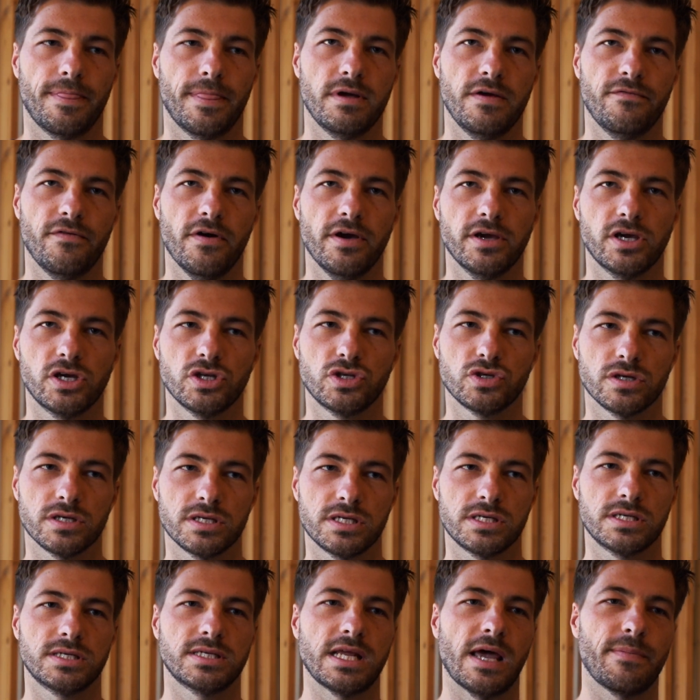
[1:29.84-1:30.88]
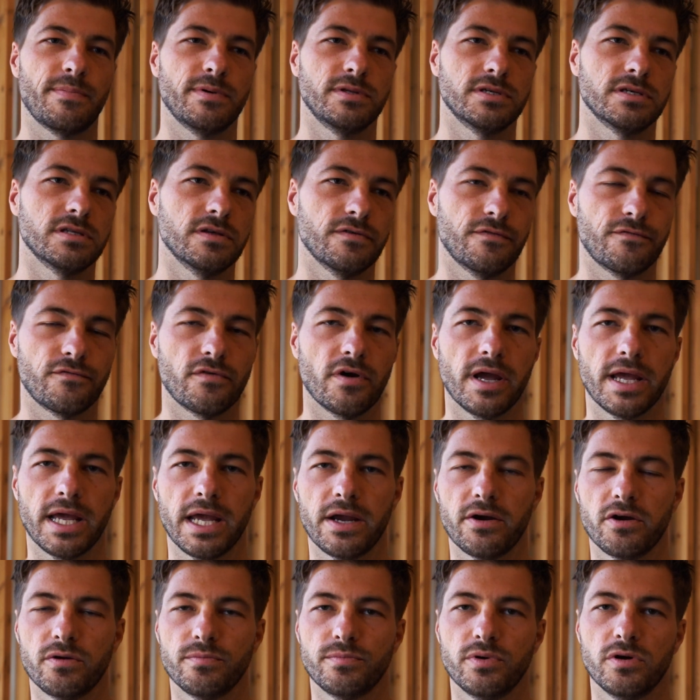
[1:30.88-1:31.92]
if I could sort of step into the fray
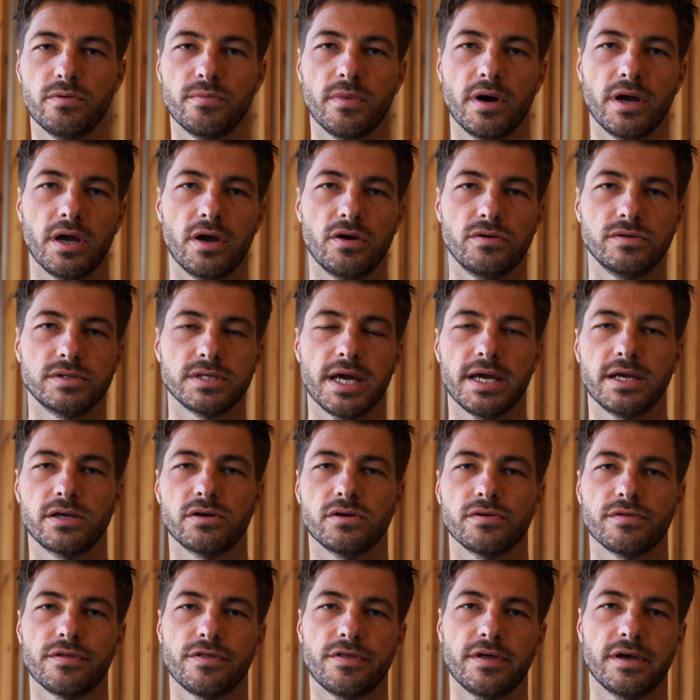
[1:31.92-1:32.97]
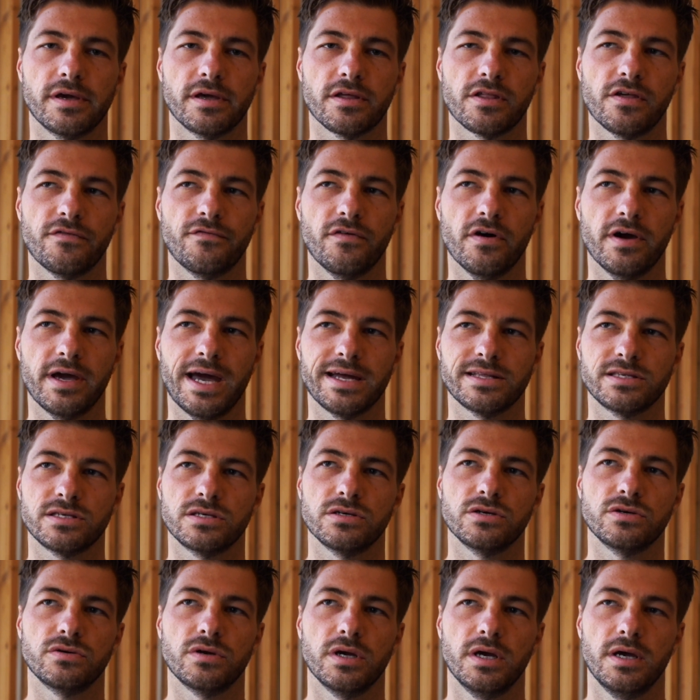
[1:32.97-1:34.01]
here and put my own take on things, if I had
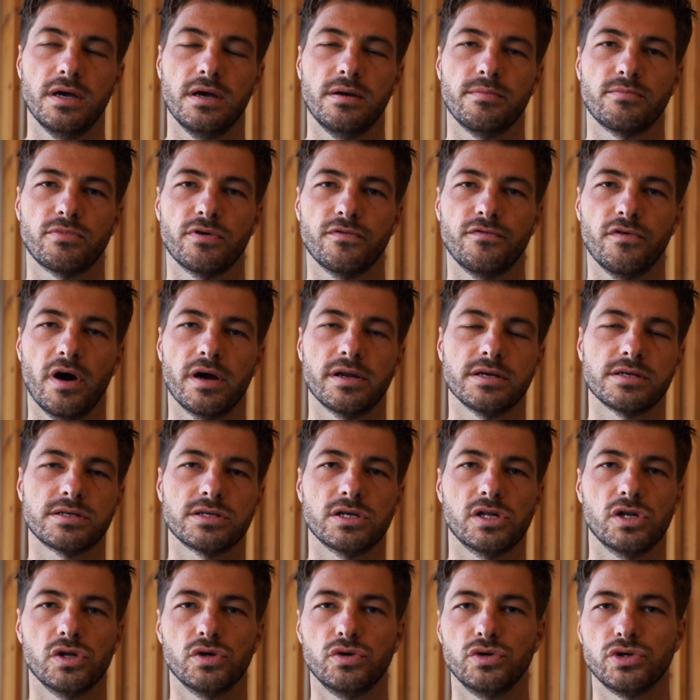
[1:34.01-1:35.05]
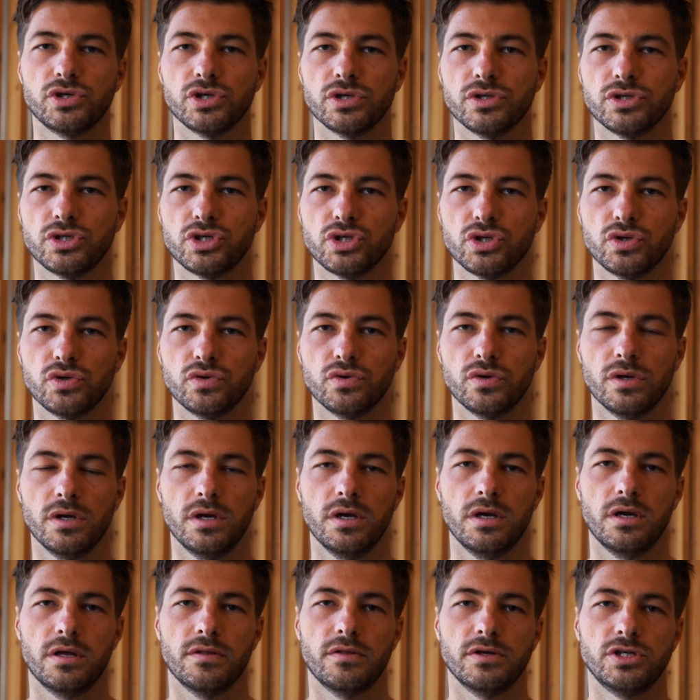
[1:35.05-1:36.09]
to provide a solution to
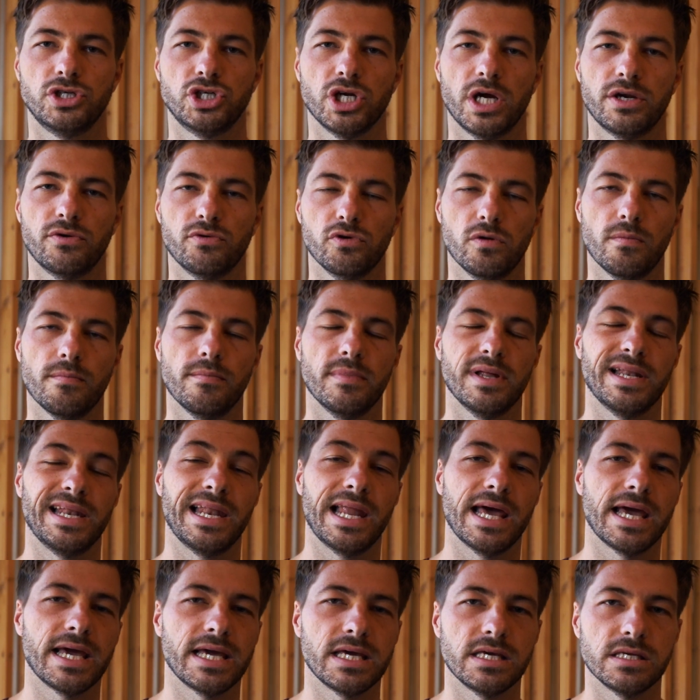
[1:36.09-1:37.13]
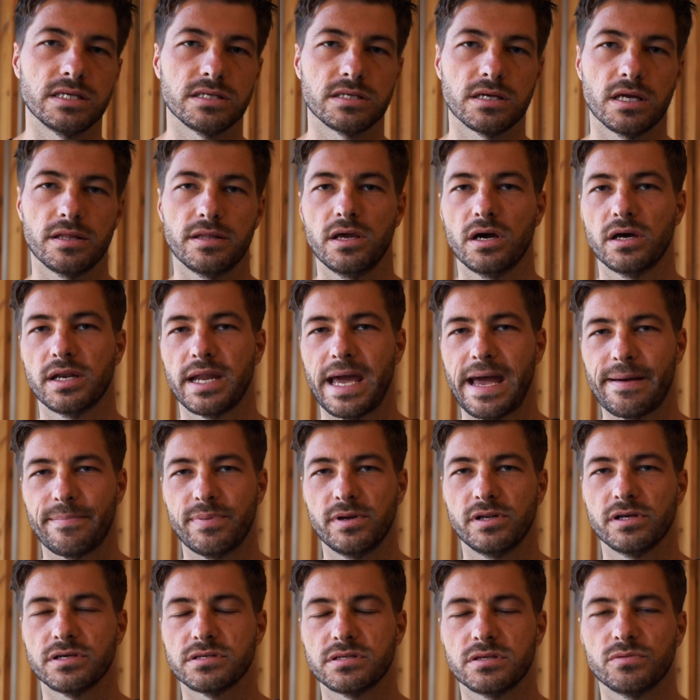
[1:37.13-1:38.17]
the general malaise and the
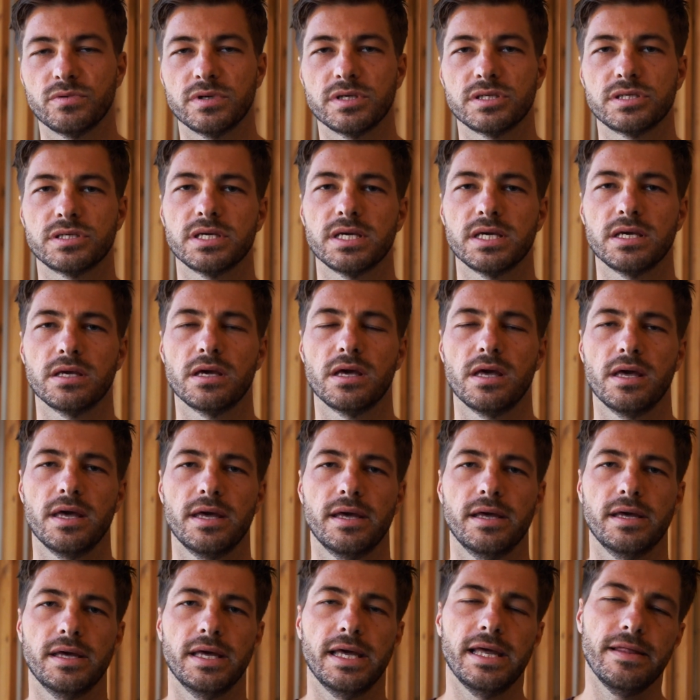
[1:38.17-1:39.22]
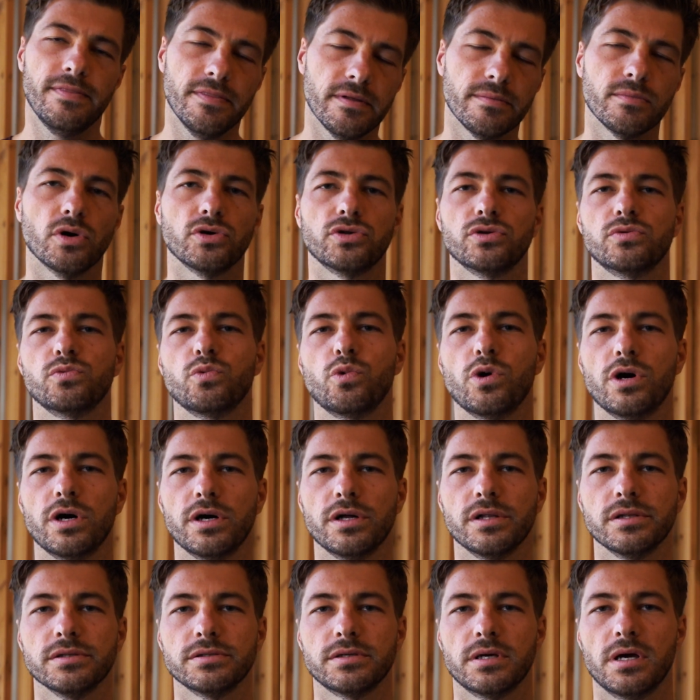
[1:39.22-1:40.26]
unhappiness that we see in the modern
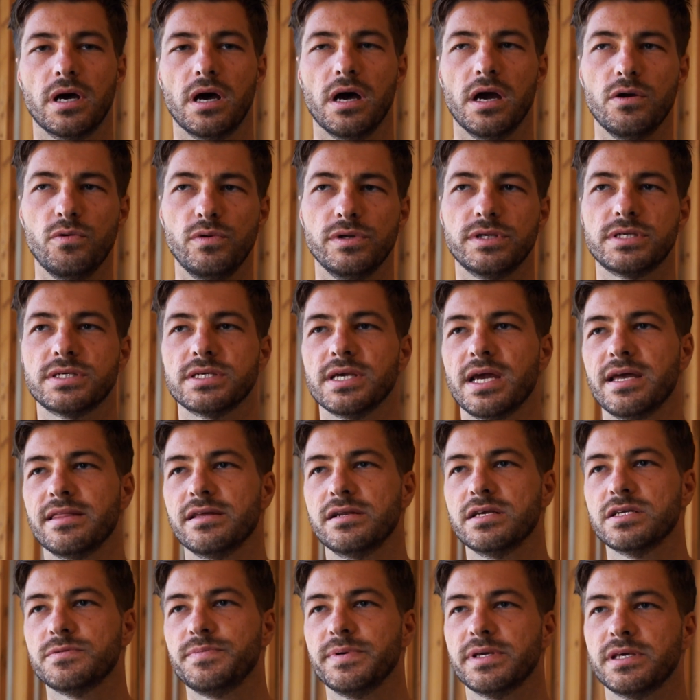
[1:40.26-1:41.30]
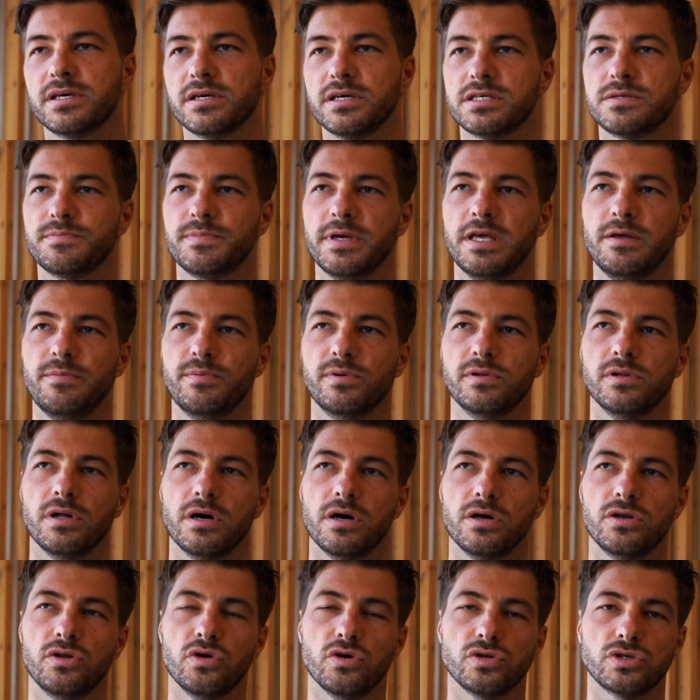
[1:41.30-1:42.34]
world, I would say that it's because people
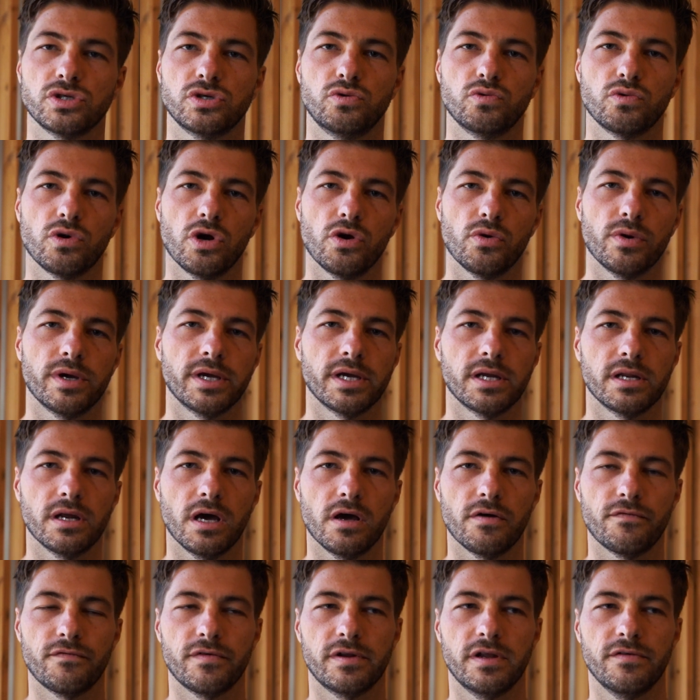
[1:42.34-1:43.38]
are not growing enough.